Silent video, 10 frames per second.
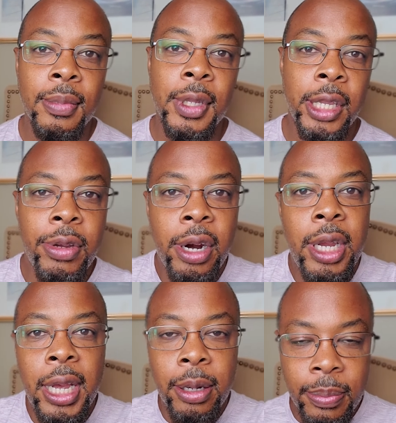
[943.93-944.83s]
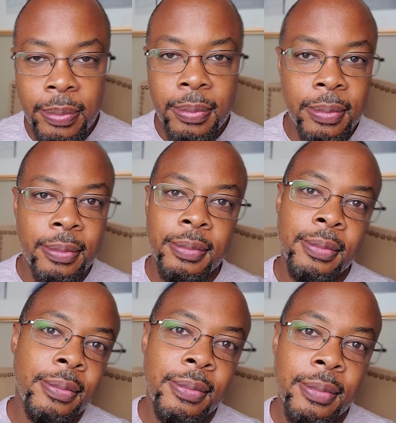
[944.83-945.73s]
Can you hurry up?
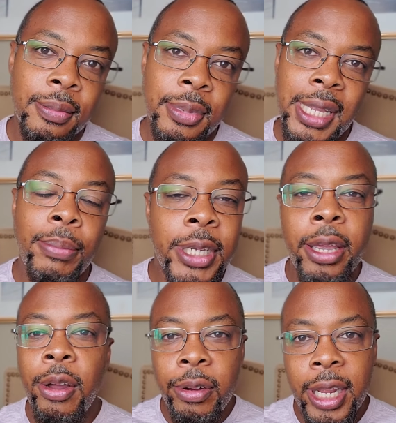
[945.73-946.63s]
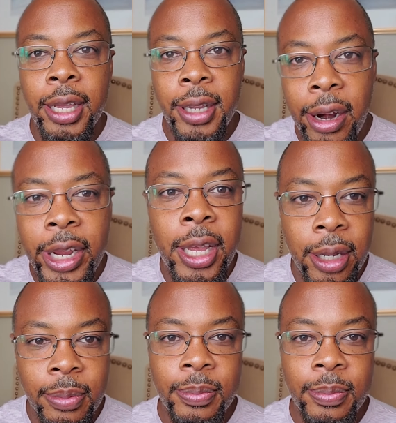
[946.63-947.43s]
Stop taking all day. Hurry up.